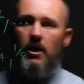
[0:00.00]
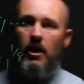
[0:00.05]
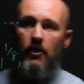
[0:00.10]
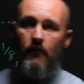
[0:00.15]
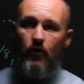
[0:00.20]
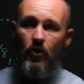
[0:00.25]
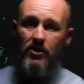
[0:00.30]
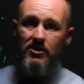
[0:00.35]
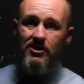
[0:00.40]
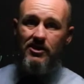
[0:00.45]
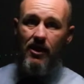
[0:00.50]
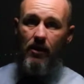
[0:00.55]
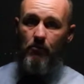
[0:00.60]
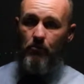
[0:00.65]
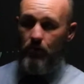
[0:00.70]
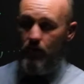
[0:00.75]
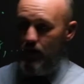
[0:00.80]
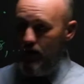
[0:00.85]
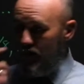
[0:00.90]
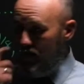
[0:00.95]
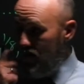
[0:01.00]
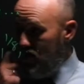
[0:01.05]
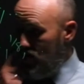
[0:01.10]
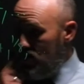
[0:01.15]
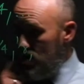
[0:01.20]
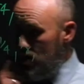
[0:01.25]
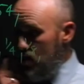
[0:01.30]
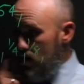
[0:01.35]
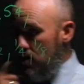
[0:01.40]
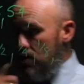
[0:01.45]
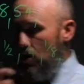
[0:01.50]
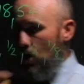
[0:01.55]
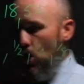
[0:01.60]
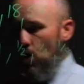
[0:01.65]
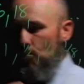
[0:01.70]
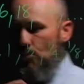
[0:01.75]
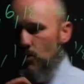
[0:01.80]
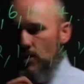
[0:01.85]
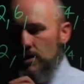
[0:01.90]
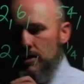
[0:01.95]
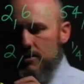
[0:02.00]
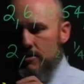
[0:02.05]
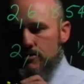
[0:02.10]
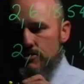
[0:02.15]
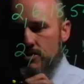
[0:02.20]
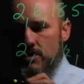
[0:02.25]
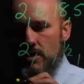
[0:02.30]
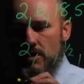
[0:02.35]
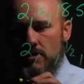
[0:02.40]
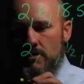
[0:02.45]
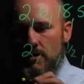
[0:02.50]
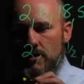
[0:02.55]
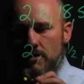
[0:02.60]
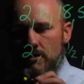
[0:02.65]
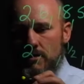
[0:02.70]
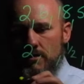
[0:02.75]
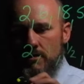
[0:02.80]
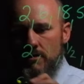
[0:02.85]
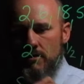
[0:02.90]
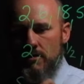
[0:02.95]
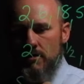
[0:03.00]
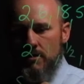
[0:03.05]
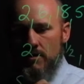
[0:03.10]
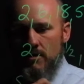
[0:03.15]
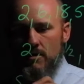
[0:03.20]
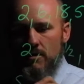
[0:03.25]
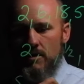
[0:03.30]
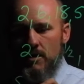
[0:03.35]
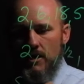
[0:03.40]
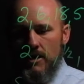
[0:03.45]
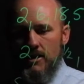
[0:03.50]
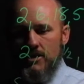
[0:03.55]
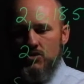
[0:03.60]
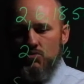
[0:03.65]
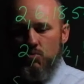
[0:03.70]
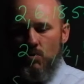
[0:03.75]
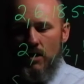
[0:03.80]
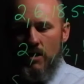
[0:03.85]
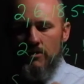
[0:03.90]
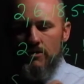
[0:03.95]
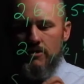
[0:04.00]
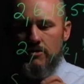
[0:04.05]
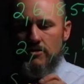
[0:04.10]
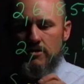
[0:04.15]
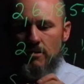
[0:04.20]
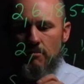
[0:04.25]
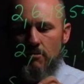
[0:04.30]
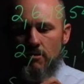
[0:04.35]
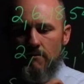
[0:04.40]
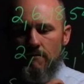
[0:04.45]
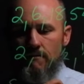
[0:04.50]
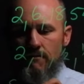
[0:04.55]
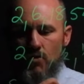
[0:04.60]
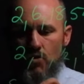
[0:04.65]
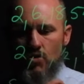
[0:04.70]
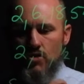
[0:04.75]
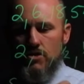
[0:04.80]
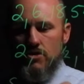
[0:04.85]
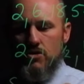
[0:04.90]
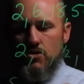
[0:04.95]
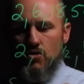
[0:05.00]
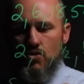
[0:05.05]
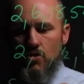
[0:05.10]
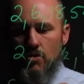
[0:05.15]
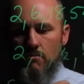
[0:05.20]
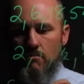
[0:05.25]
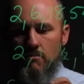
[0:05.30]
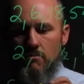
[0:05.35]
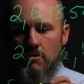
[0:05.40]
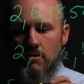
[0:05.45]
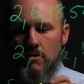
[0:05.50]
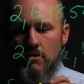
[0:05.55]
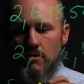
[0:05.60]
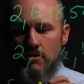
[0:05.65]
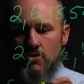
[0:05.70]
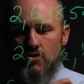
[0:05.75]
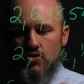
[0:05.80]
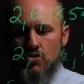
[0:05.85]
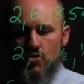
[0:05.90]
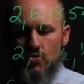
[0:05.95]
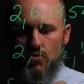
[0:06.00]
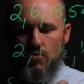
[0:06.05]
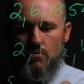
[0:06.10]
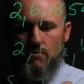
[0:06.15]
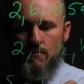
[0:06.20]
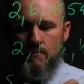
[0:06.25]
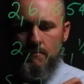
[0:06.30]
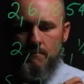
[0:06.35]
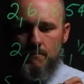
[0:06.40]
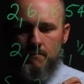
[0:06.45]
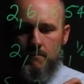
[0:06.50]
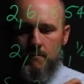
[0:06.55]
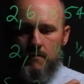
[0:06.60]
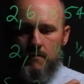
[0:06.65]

If I sum this, hopefully you can see that S1, the sum of the first term, is 2.